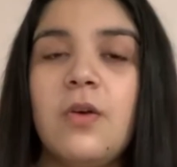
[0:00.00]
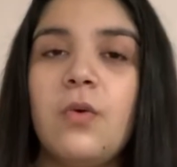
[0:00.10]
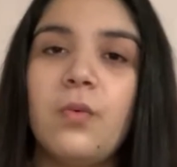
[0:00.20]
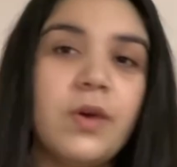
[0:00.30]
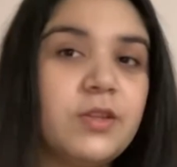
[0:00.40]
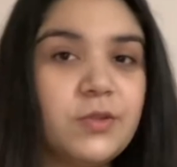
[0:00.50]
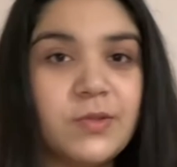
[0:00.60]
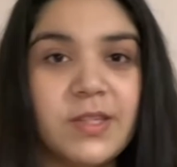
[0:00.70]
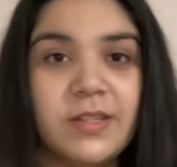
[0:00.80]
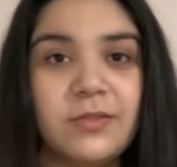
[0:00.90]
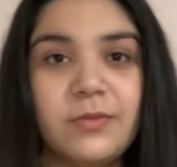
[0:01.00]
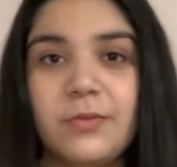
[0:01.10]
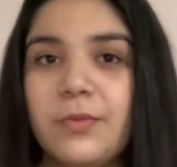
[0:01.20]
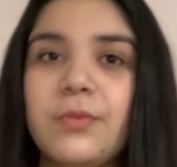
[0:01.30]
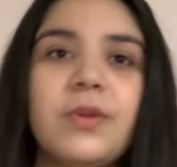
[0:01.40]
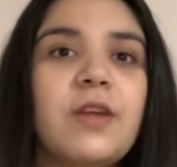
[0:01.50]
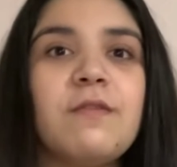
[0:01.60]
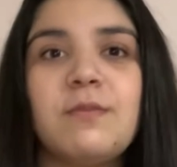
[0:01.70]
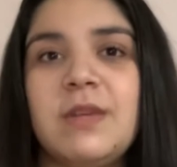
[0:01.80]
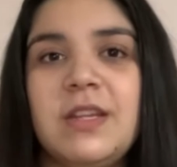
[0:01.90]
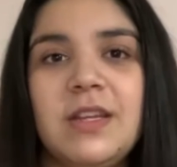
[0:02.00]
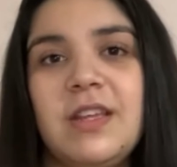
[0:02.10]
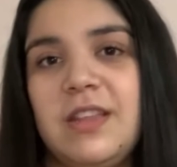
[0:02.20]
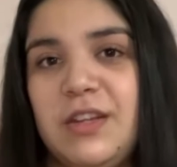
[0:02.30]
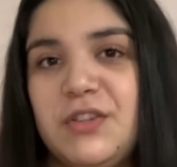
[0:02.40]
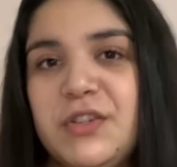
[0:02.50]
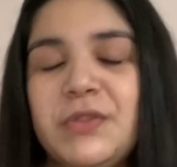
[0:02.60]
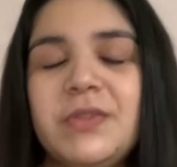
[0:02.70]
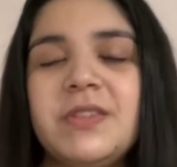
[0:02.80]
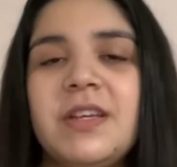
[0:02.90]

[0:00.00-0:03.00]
when using whatever media that they choose.